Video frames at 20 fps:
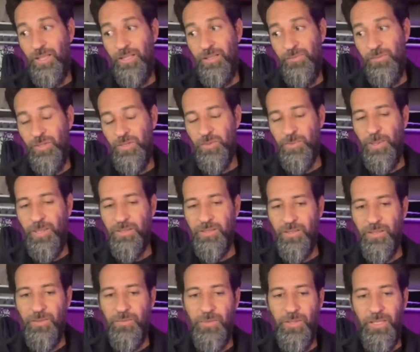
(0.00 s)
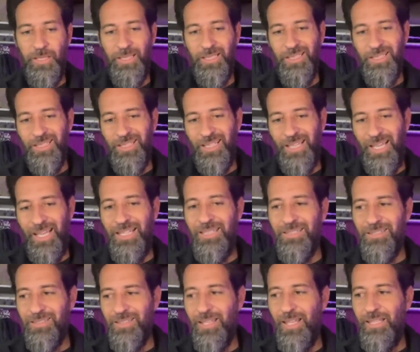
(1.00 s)
of expensive, I
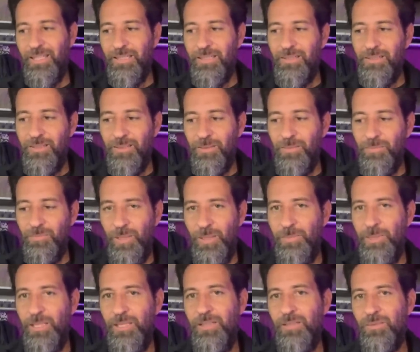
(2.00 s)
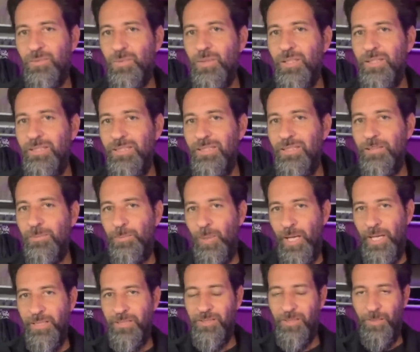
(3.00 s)
decided maybe I didn't really need to
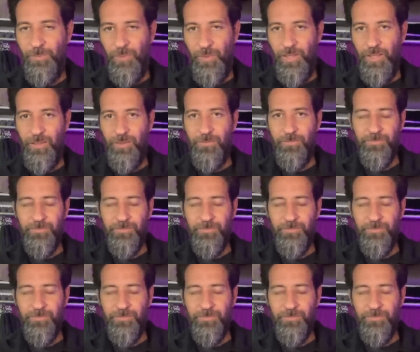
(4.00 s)
buy something.